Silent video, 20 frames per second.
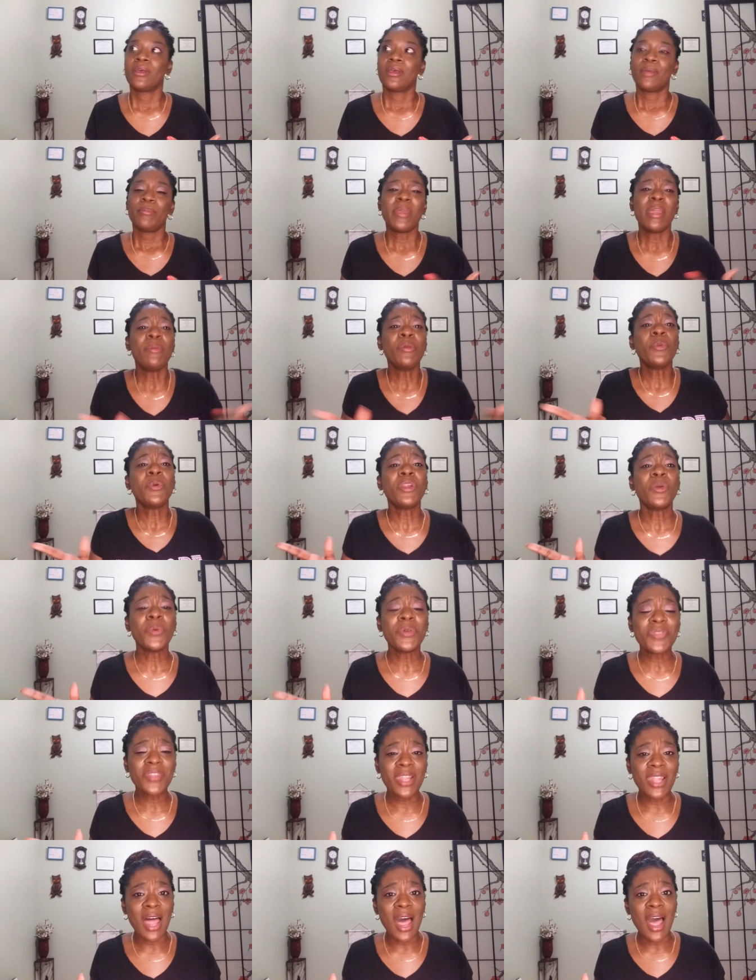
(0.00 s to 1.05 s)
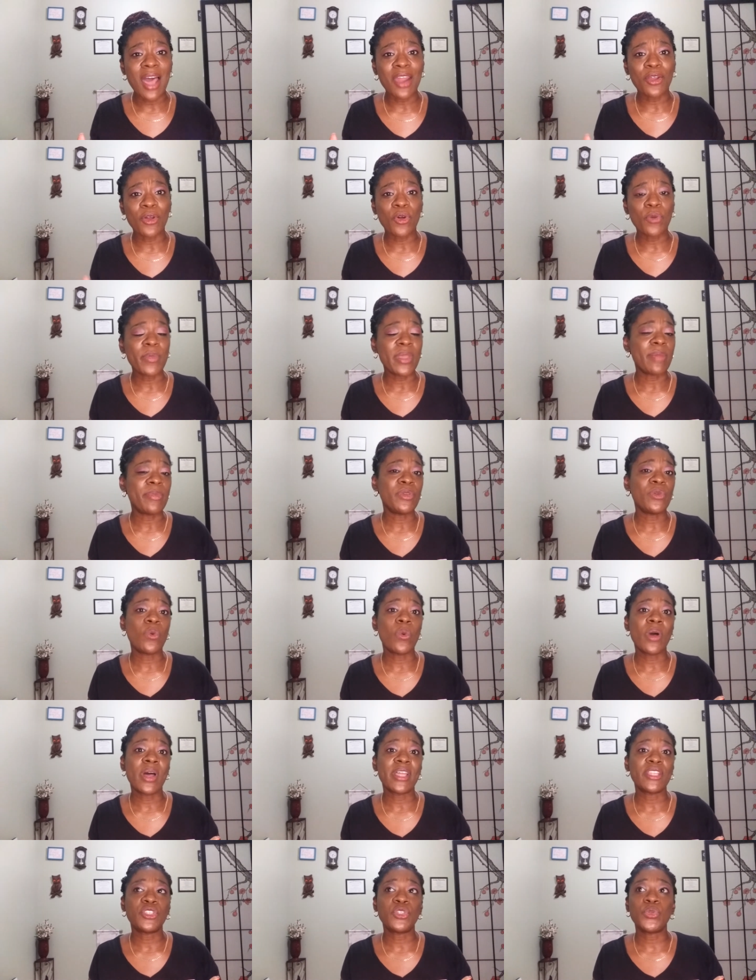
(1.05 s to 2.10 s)
maybe you want to win the lotto. Maybe you
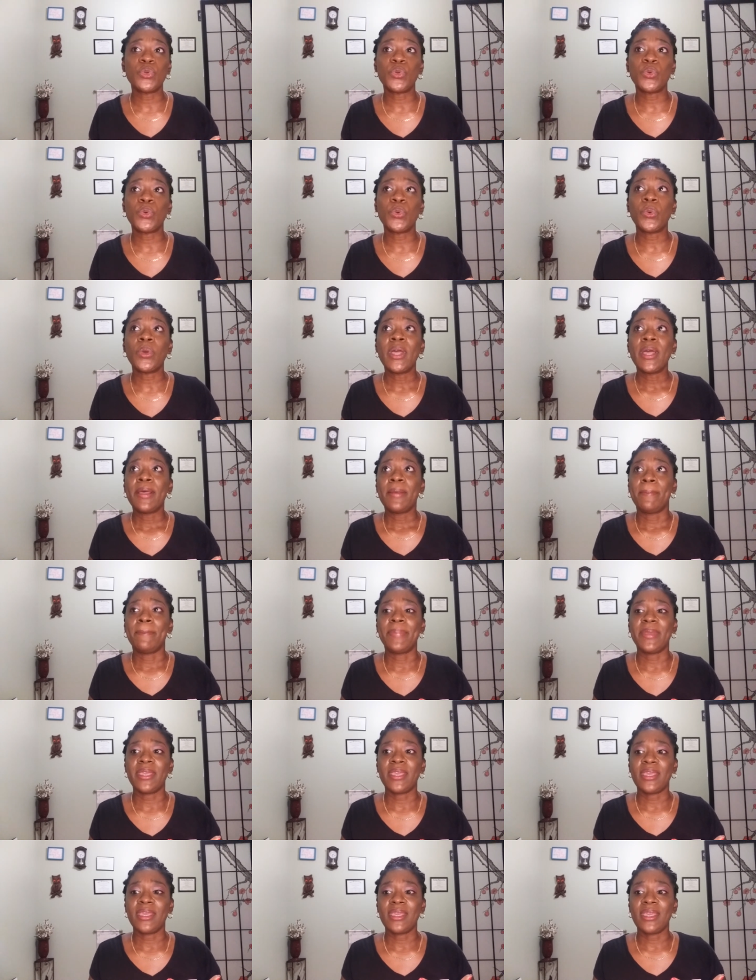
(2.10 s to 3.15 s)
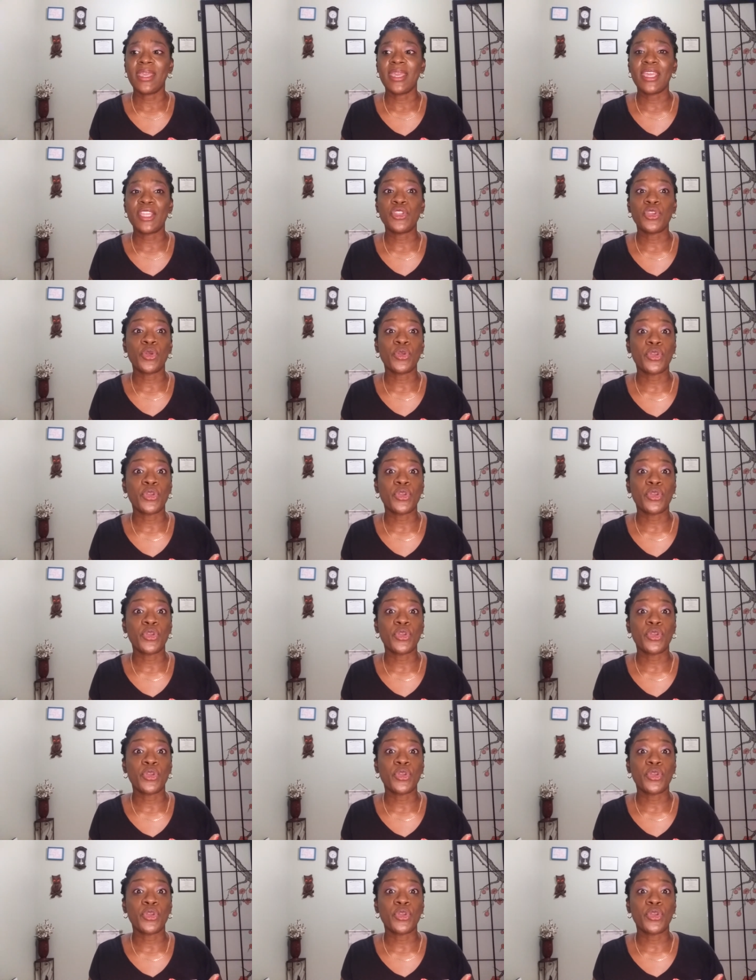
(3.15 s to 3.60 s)
want to be in your,